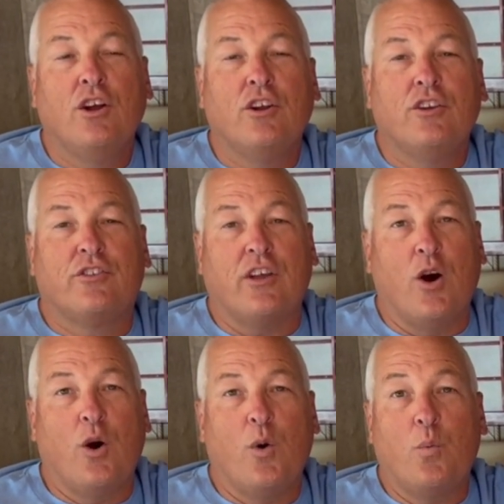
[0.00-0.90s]

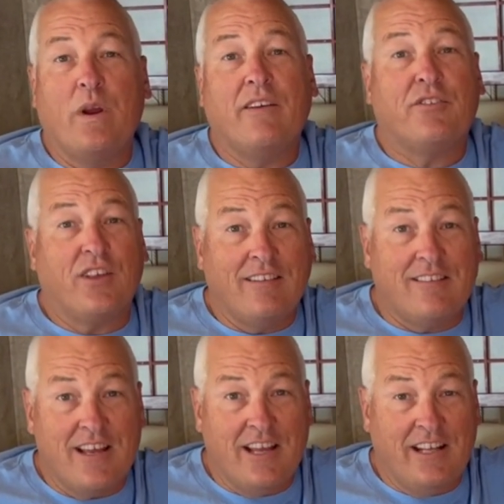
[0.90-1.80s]
So we have since
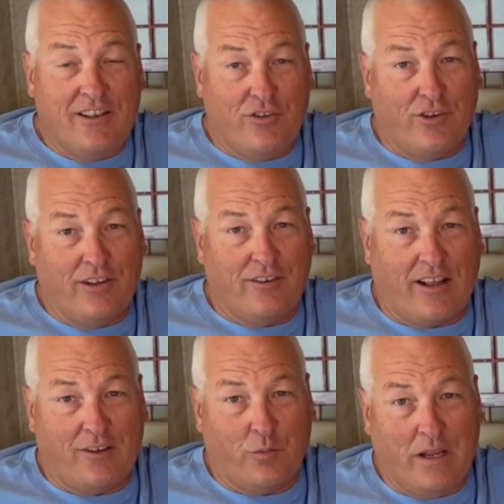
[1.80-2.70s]
then, and during this
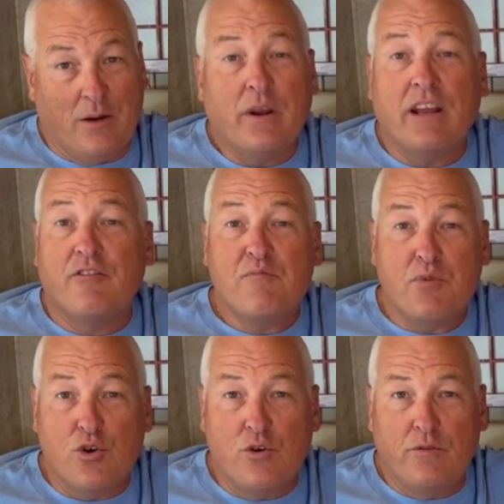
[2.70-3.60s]
last week, we have
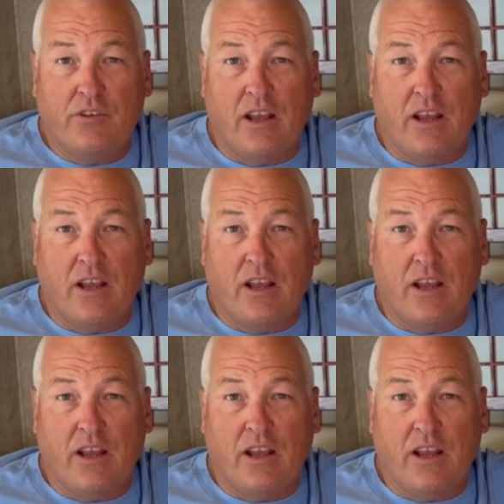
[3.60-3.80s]
moved,